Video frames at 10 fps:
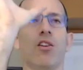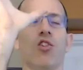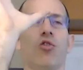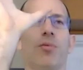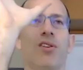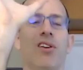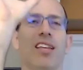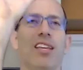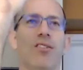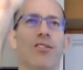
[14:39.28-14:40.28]
You've been on a
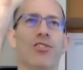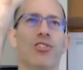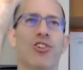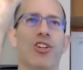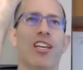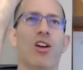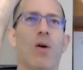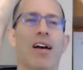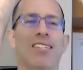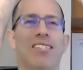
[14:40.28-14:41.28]
hero's journey
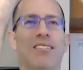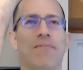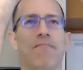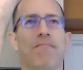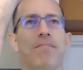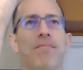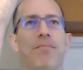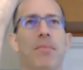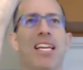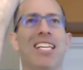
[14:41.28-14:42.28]
quest
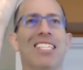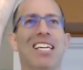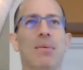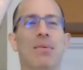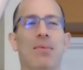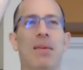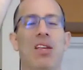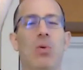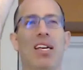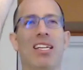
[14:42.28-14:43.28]
many times in
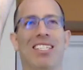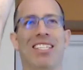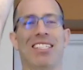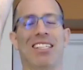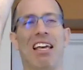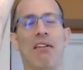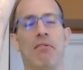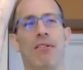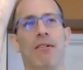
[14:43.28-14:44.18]
many ways in this life.